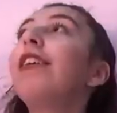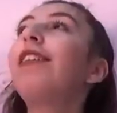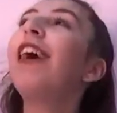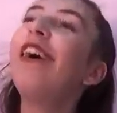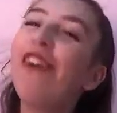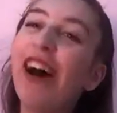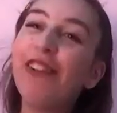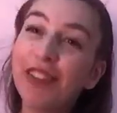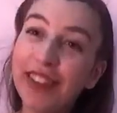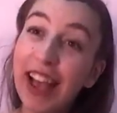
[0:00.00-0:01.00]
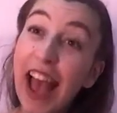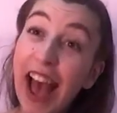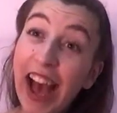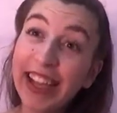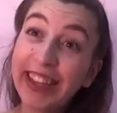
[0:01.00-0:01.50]
So
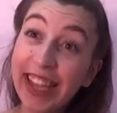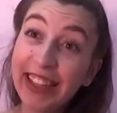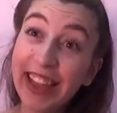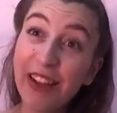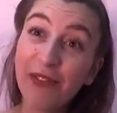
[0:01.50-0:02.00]
I did